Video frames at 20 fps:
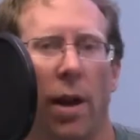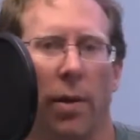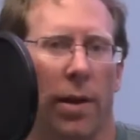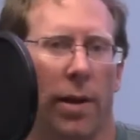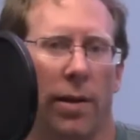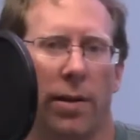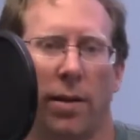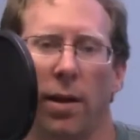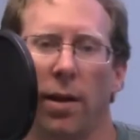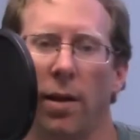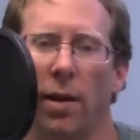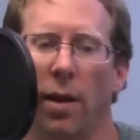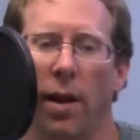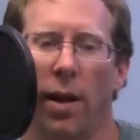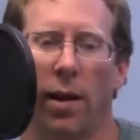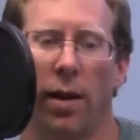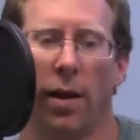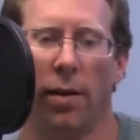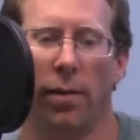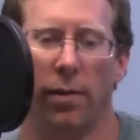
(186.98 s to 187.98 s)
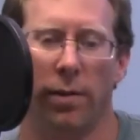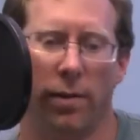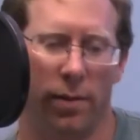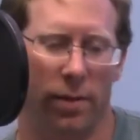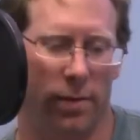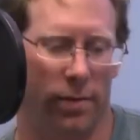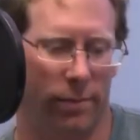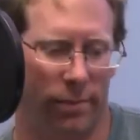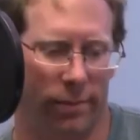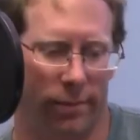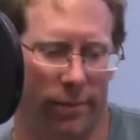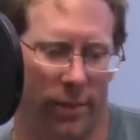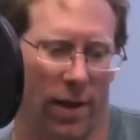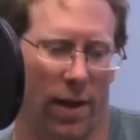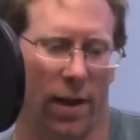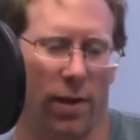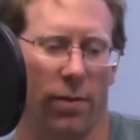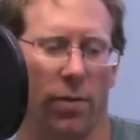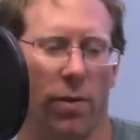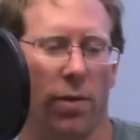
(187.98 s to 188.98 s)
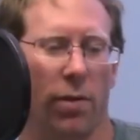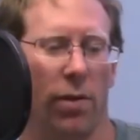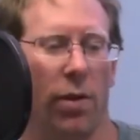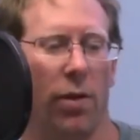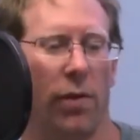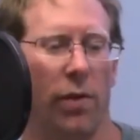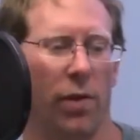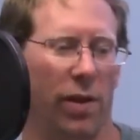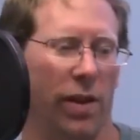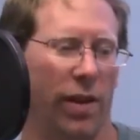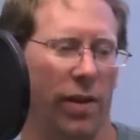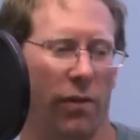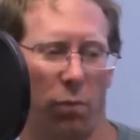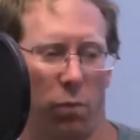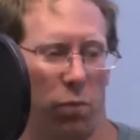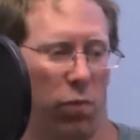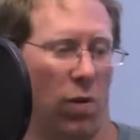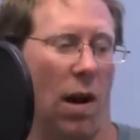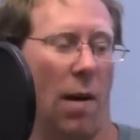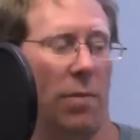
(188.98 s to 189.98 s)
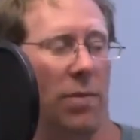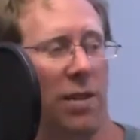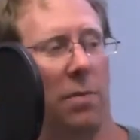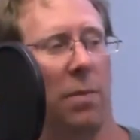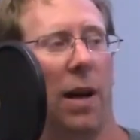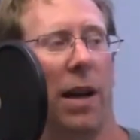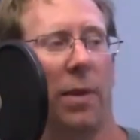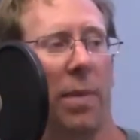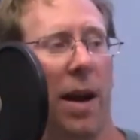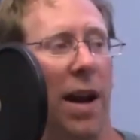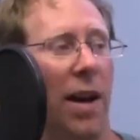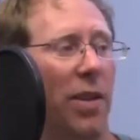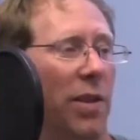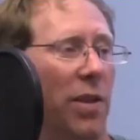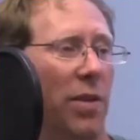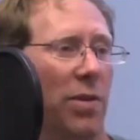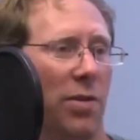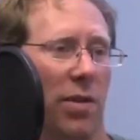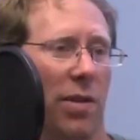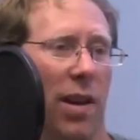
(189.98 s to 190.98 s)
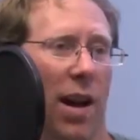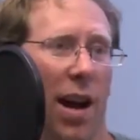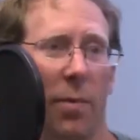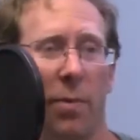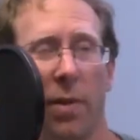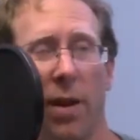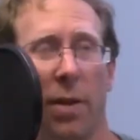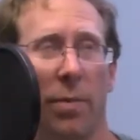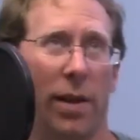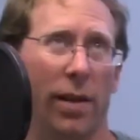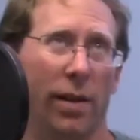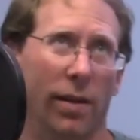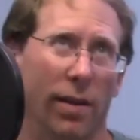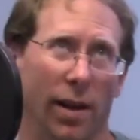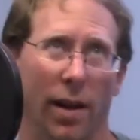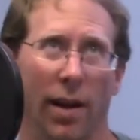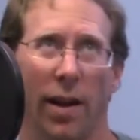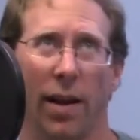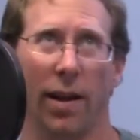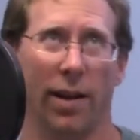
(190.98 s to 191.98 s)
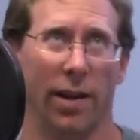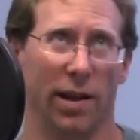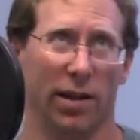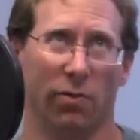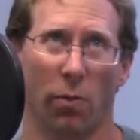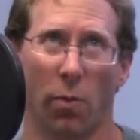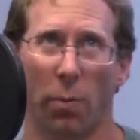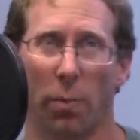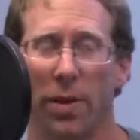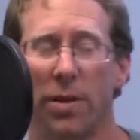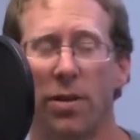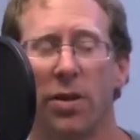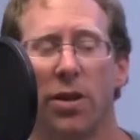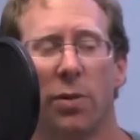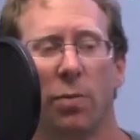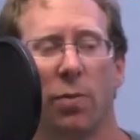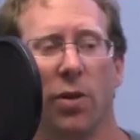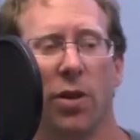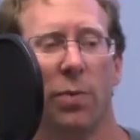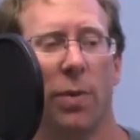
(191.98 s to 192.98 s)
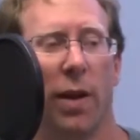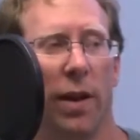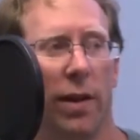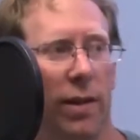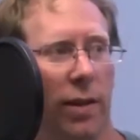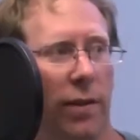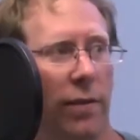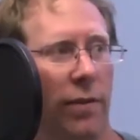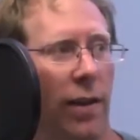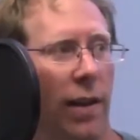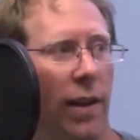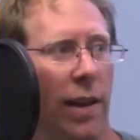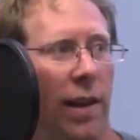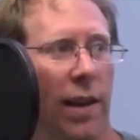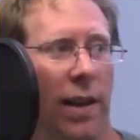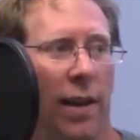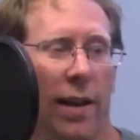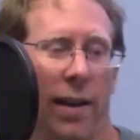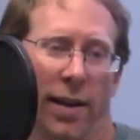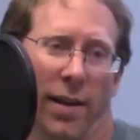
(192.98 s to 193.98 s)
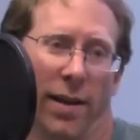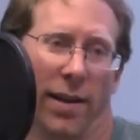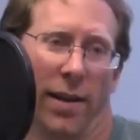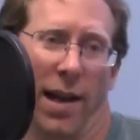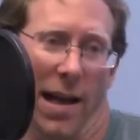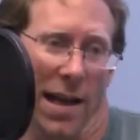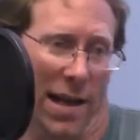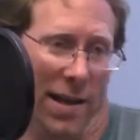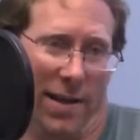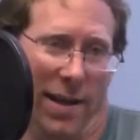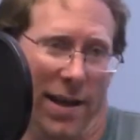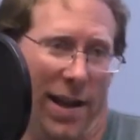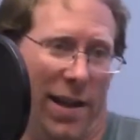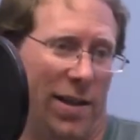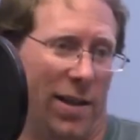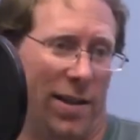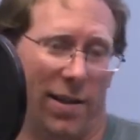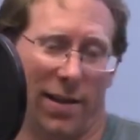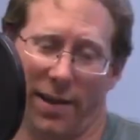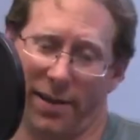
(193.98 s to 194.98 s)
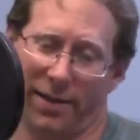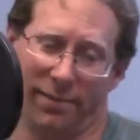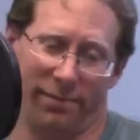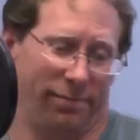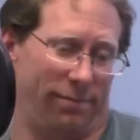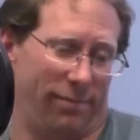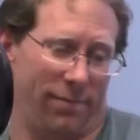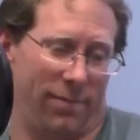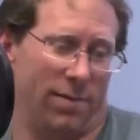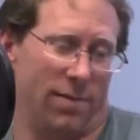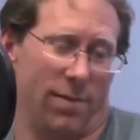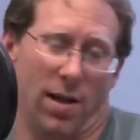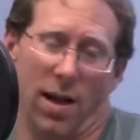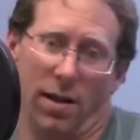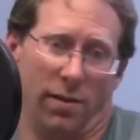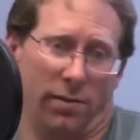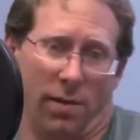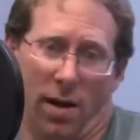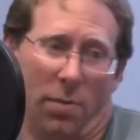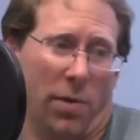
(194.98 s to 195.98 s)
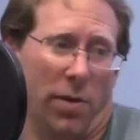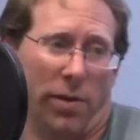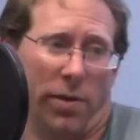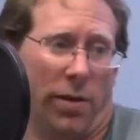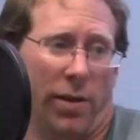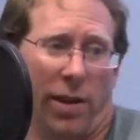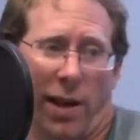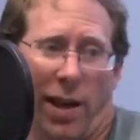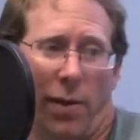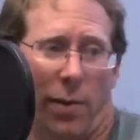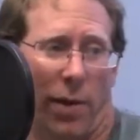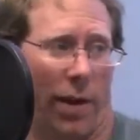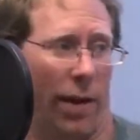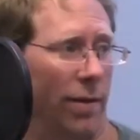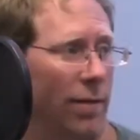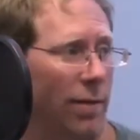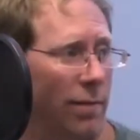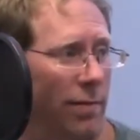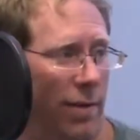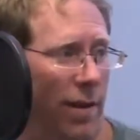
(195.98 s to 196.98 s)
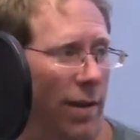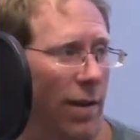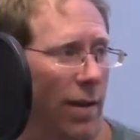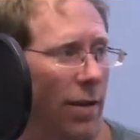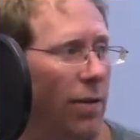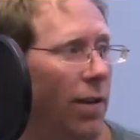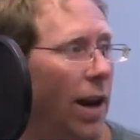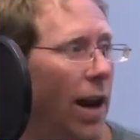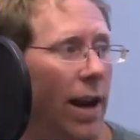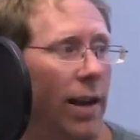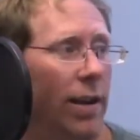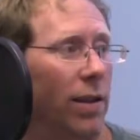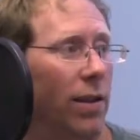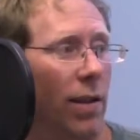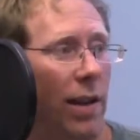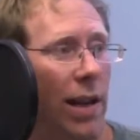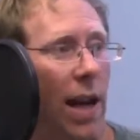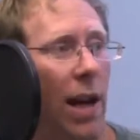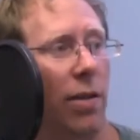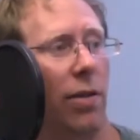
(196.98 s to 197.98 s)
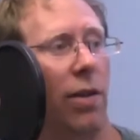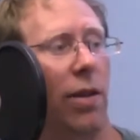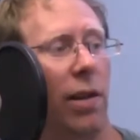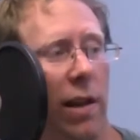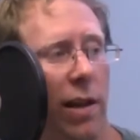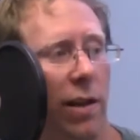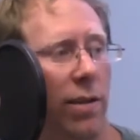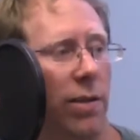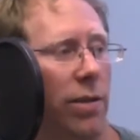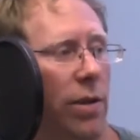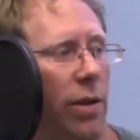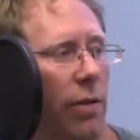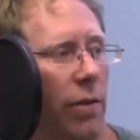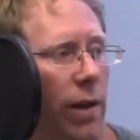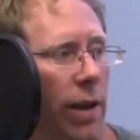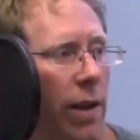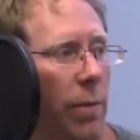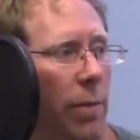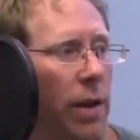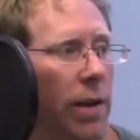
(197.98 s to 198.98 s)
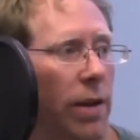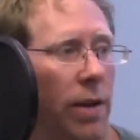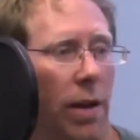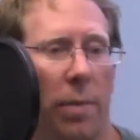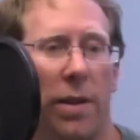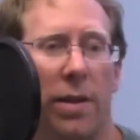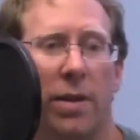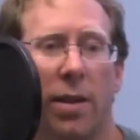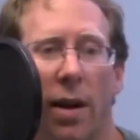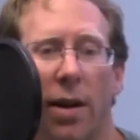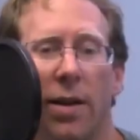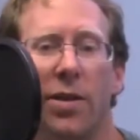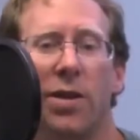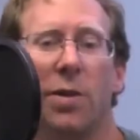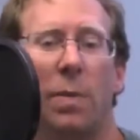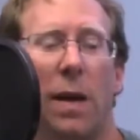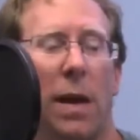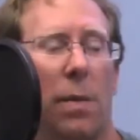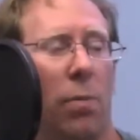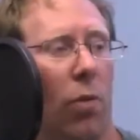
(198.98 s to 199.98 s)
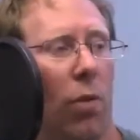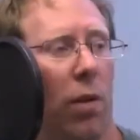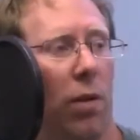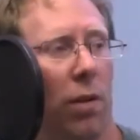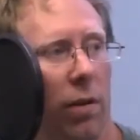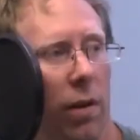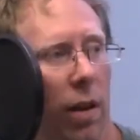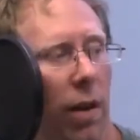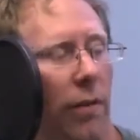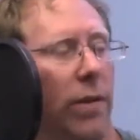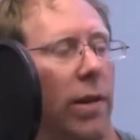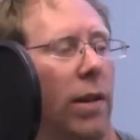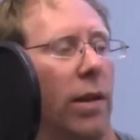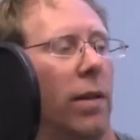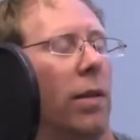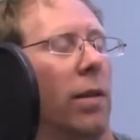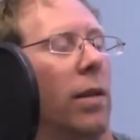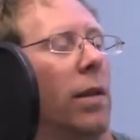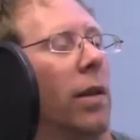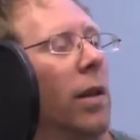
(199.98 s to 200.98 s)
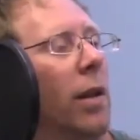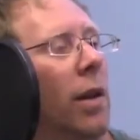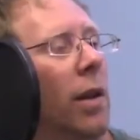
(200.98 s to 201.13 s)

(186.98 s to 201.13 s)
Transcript: Yeah, I mean, and then I don't know if you want to give props to Mike Matthews or not, but I mean, I guess from a business perspective, he's just like, I'm going to do it anyways, you know? And look how good it's doing. I mean, tons of people are loving it.